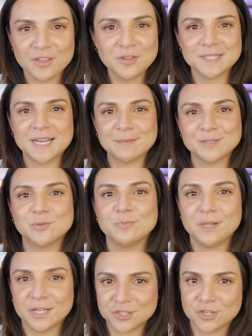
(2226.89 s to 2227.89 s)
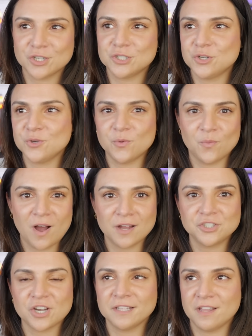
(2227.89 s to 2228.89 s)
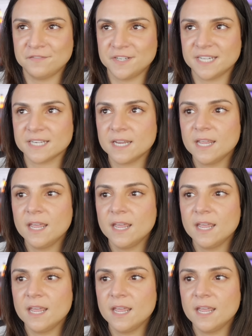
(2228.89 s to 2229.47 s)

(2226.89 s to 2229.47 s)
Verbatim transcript: thought that was an absolute pleasure to watch. I loved it.